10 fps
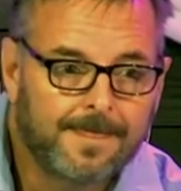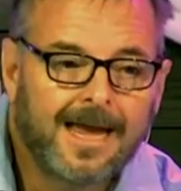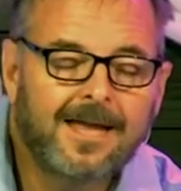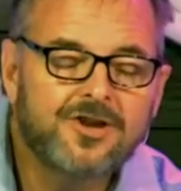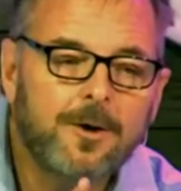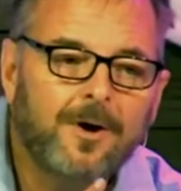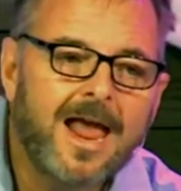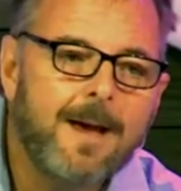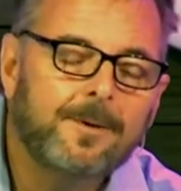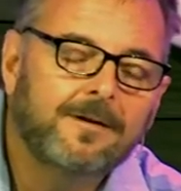And yet, what
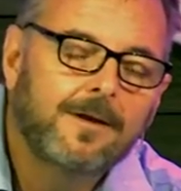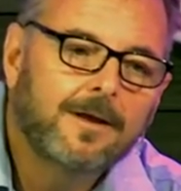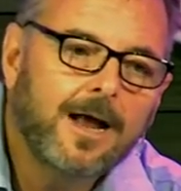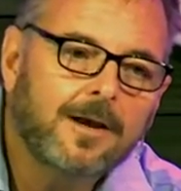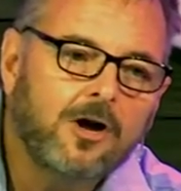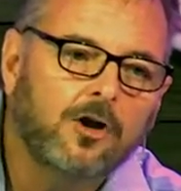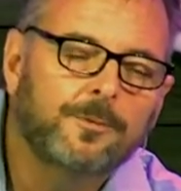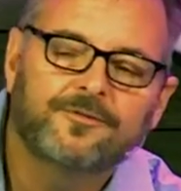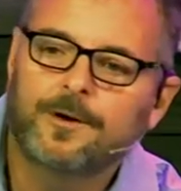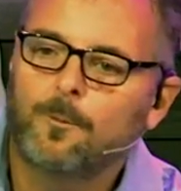happened? God called him
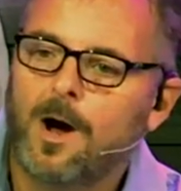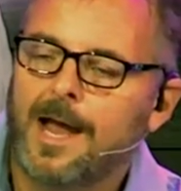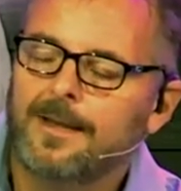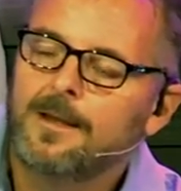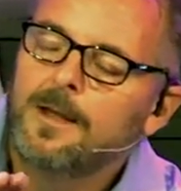his friend. Why?